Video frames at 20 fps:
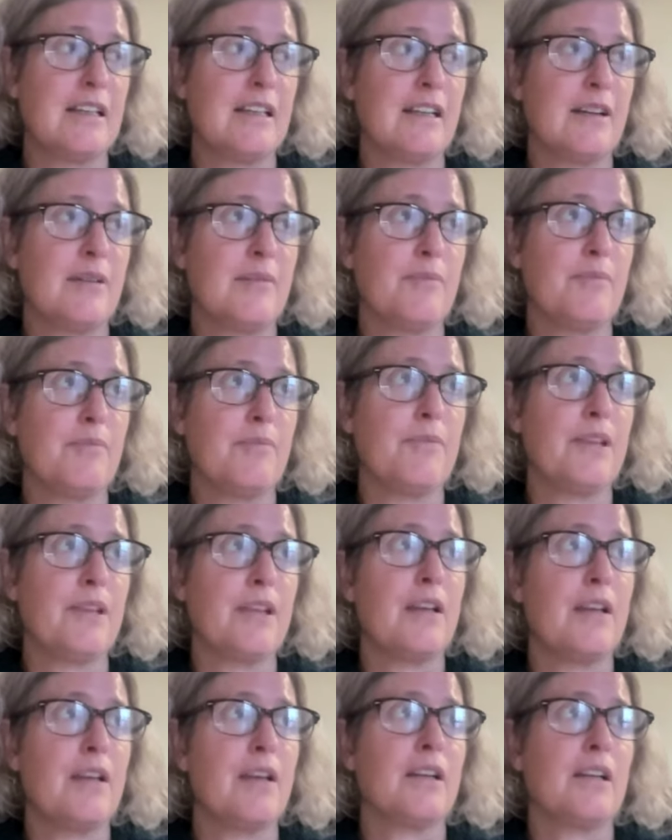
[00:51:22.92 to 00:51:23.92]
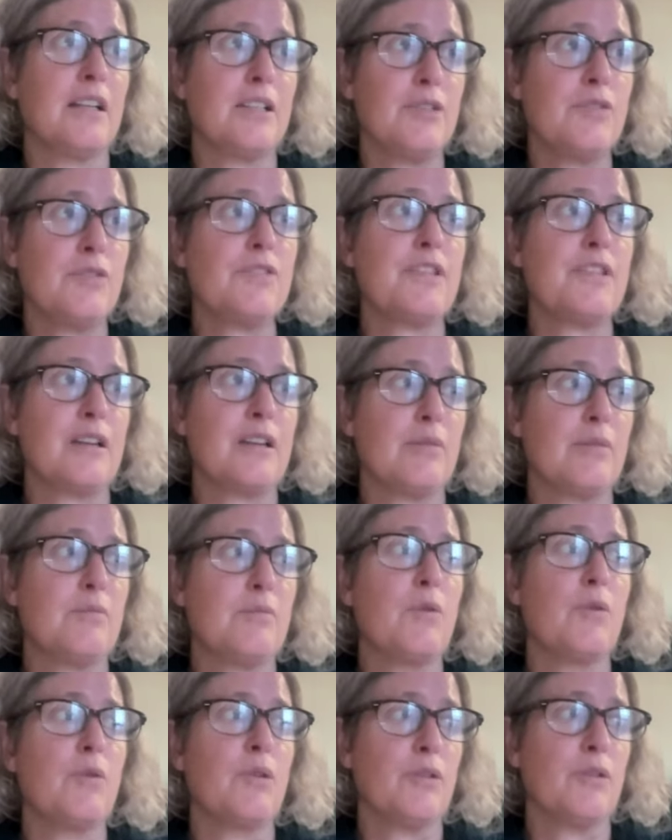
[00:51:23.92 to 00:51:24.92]
Um, countries that are
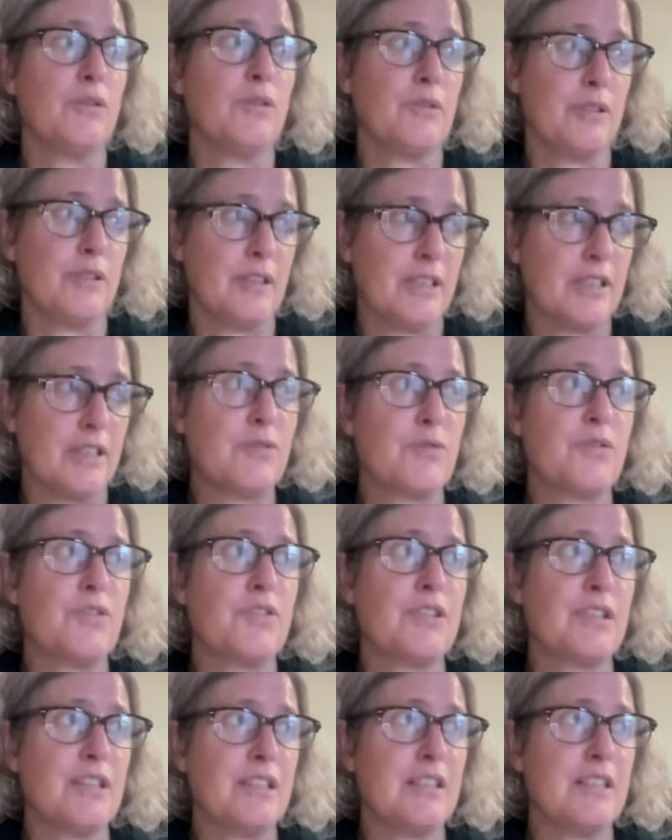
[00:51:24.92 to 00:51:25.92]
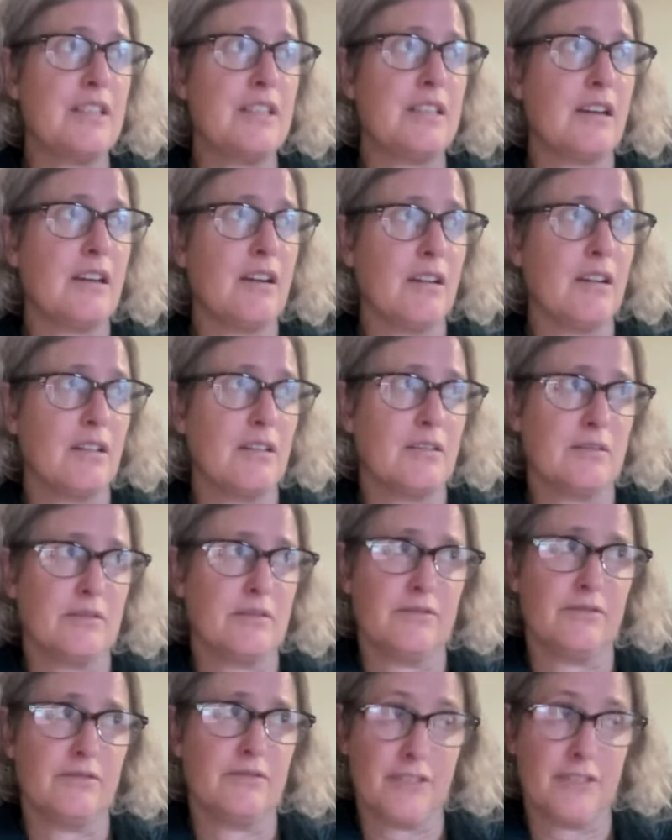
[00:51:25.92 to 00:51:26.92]
more interested
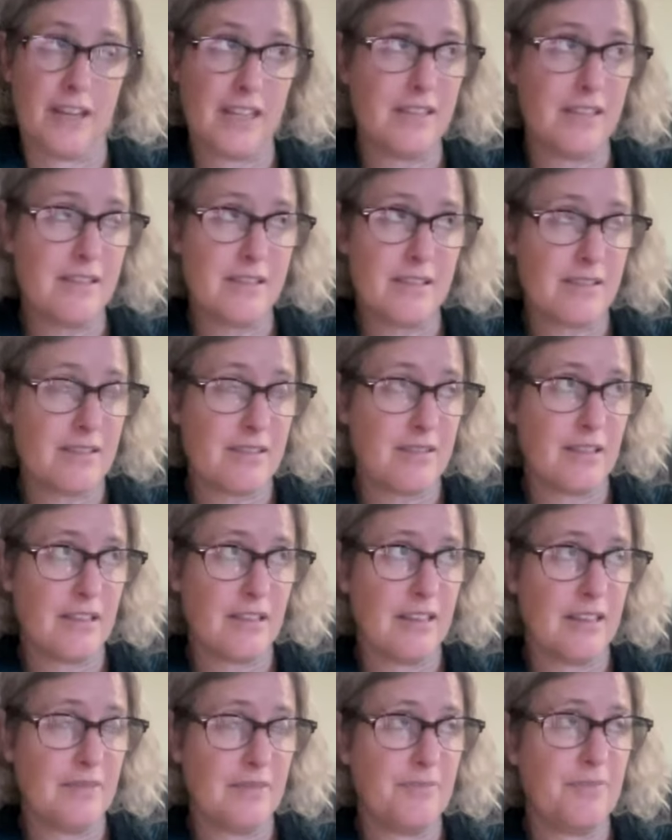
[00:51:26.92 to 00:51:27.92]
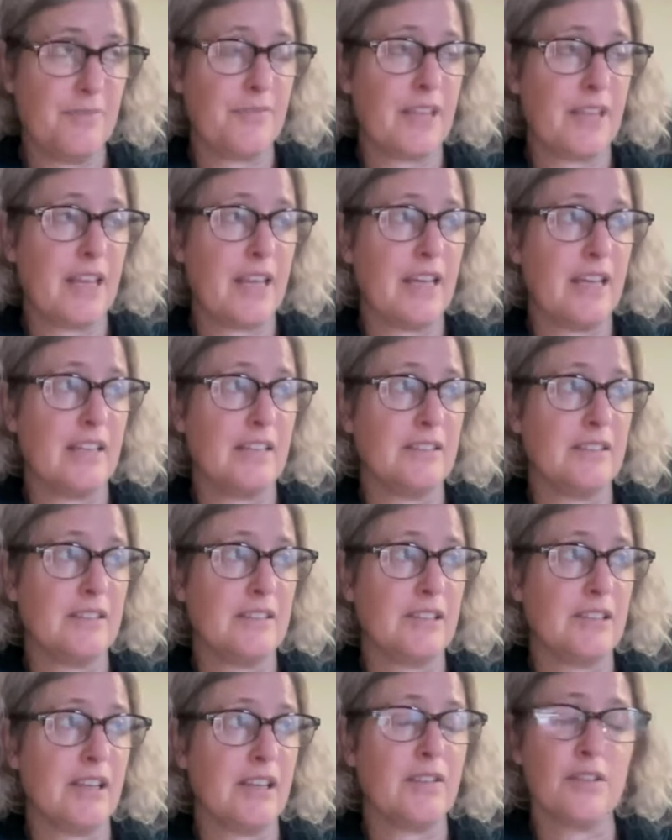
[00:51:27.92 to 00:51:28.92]
are France um,
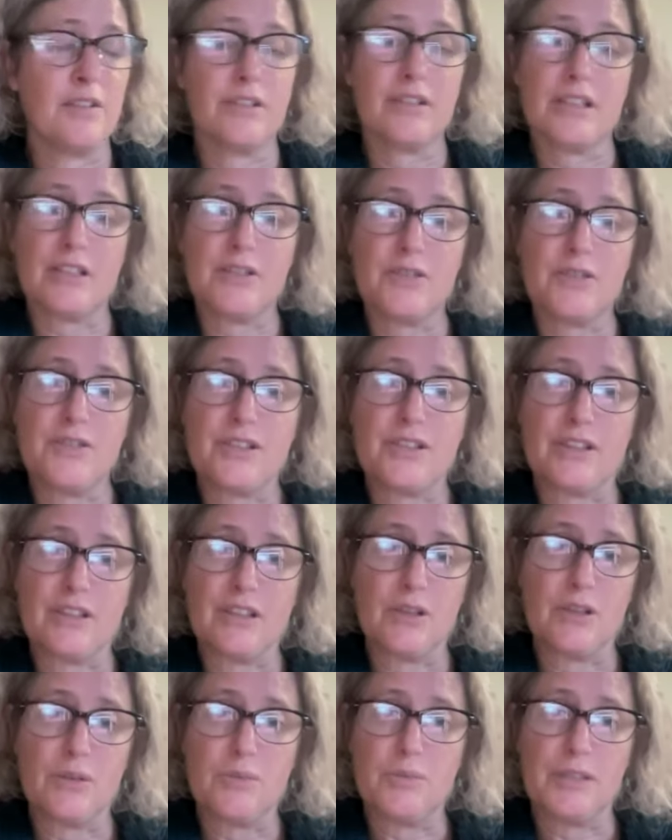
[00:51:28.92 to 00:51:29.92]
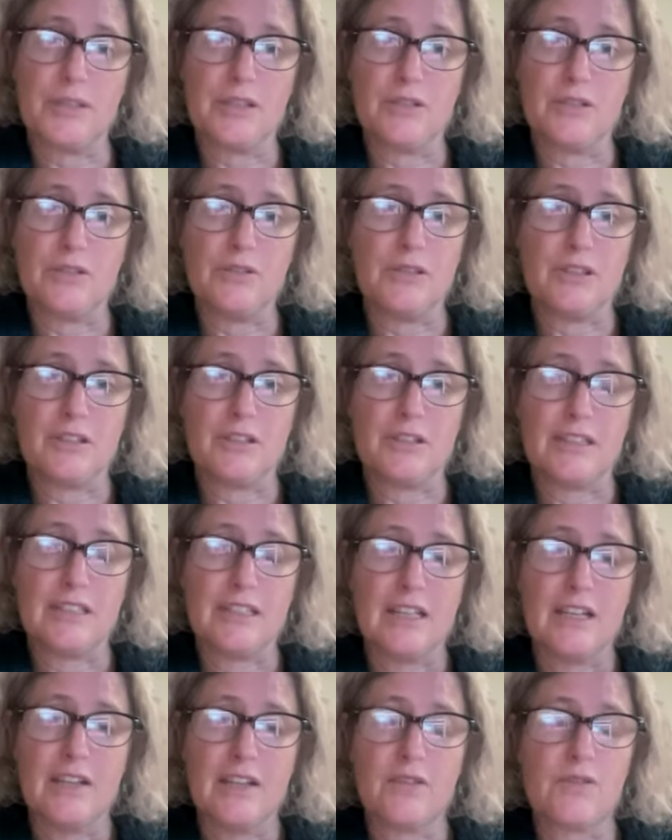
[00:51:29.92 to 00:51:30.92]
and other countries in the European Union
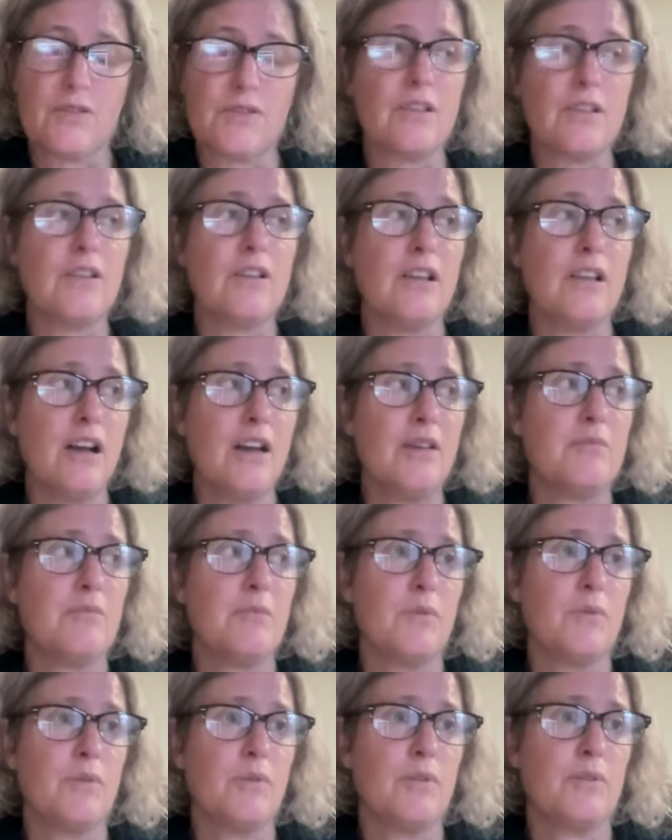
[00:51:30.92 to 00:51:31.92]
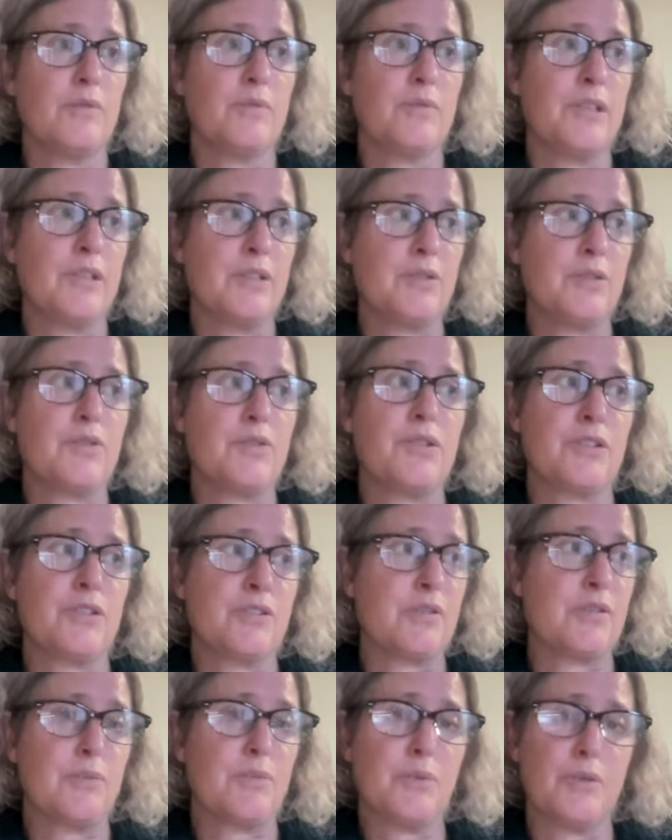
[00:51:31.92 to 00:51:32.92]
there's a lot more research
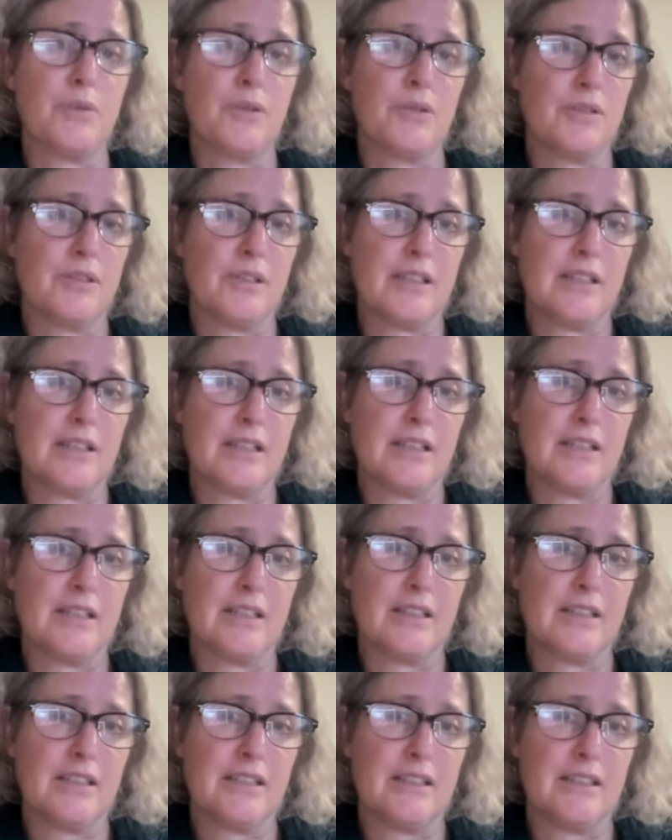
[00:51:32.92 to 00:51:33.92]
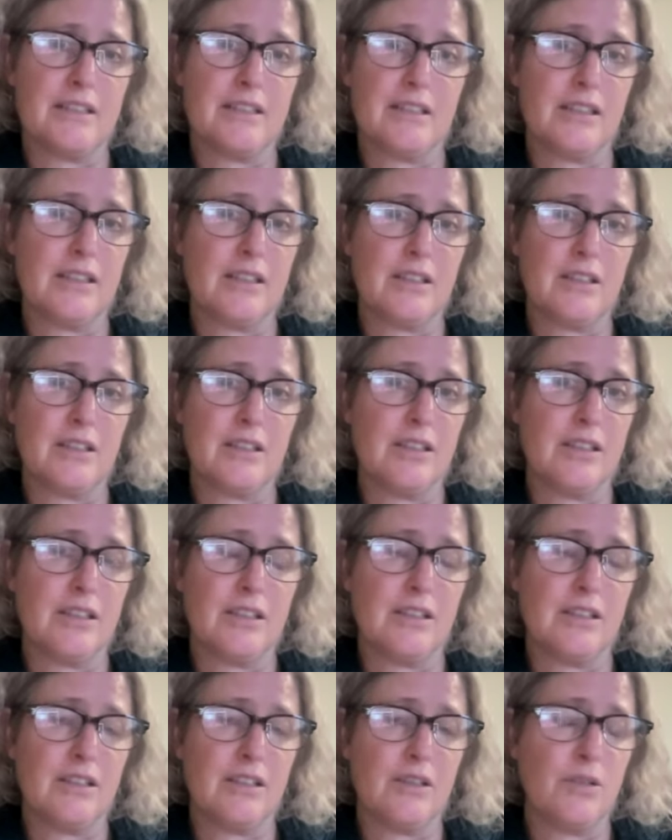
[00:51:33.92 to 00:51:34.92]
and support uh, in the
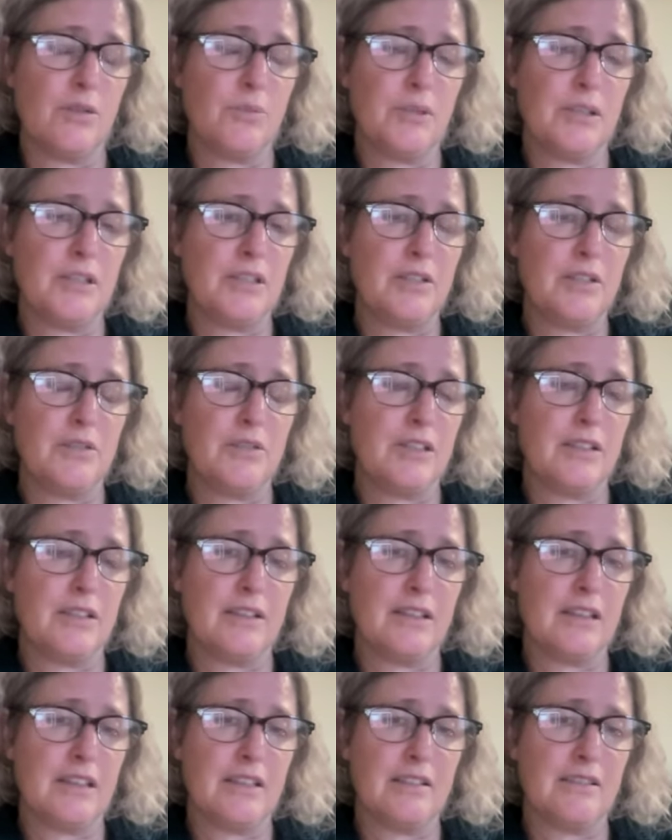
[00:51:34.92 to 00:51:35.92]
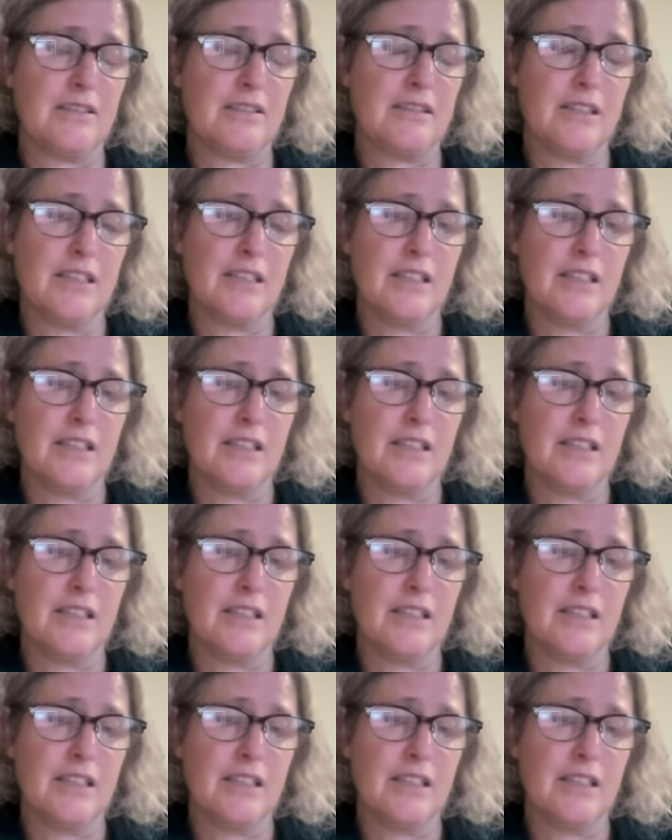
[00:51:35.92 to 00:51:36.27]
in European Union than